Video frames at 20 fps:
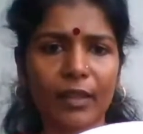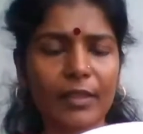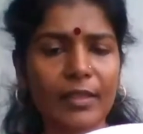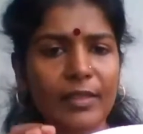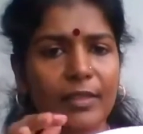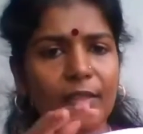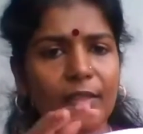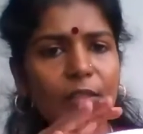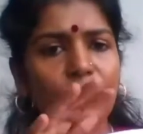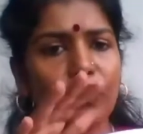
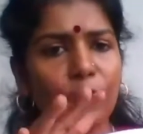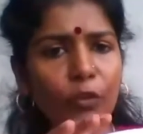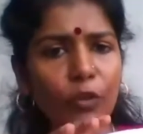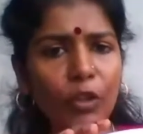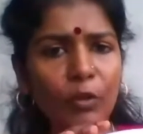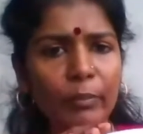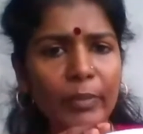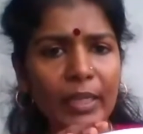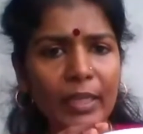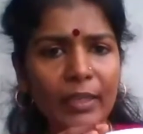This is a
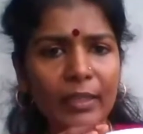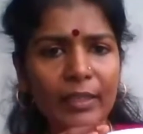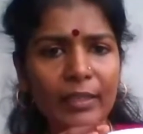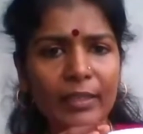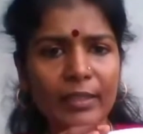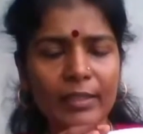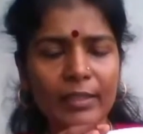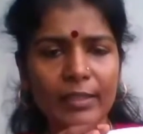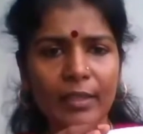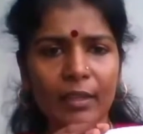full meal
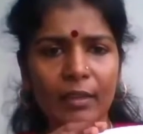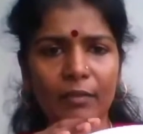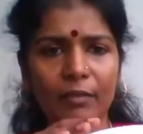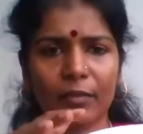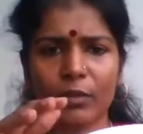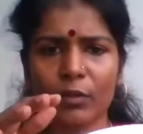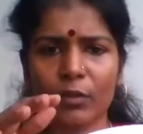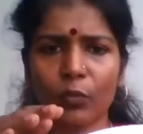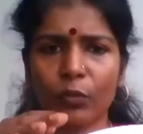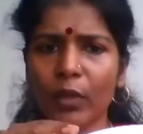in itself.
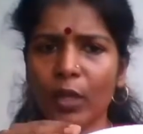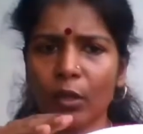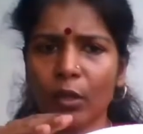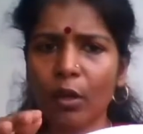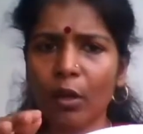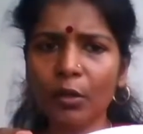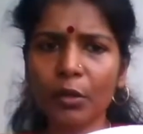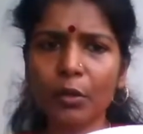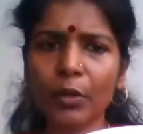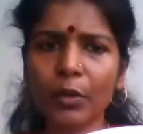So we're
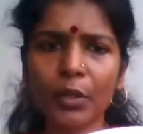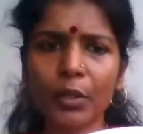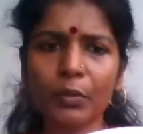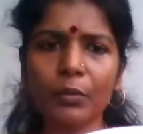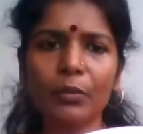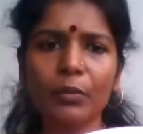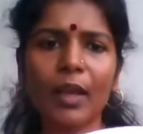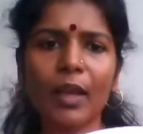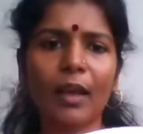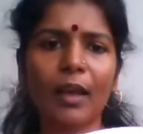not going
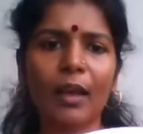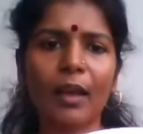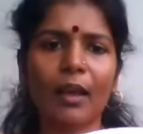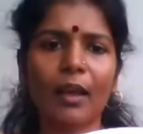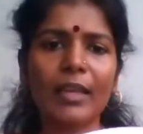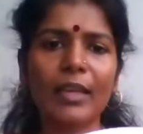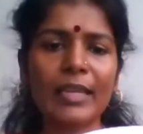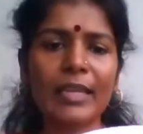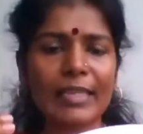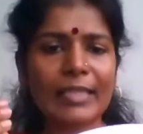to
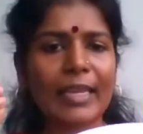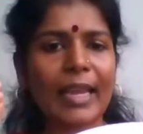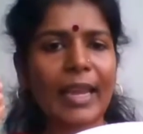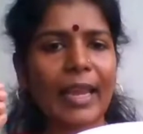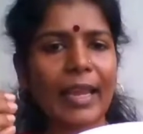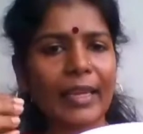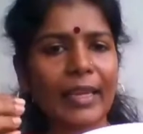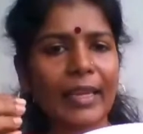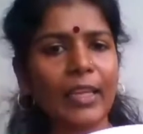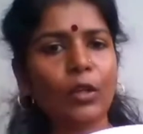eat
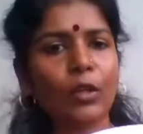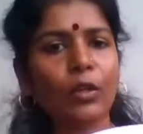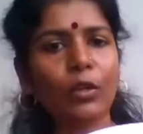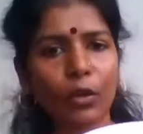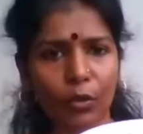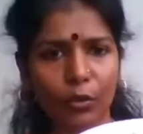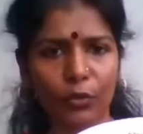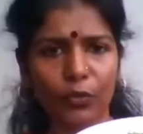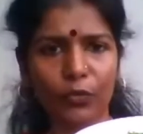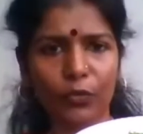any
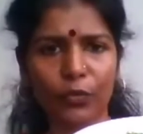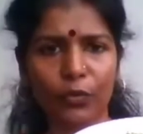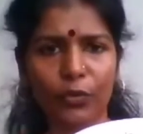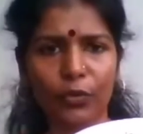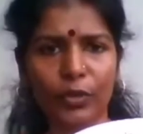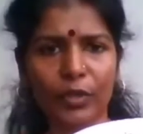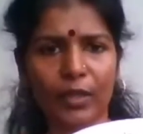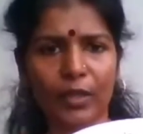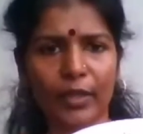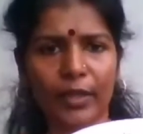cooked
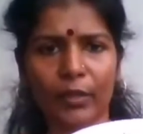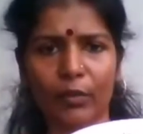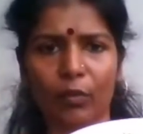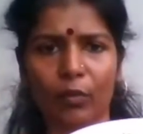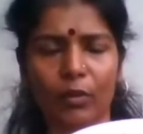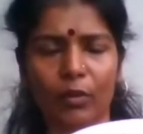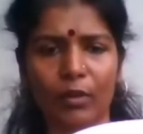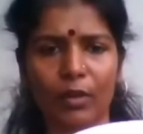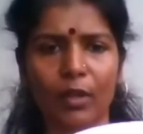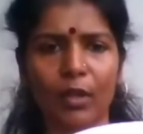food at
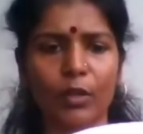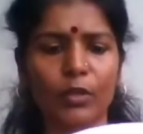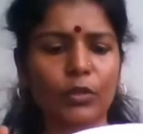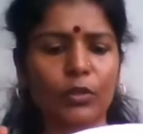all.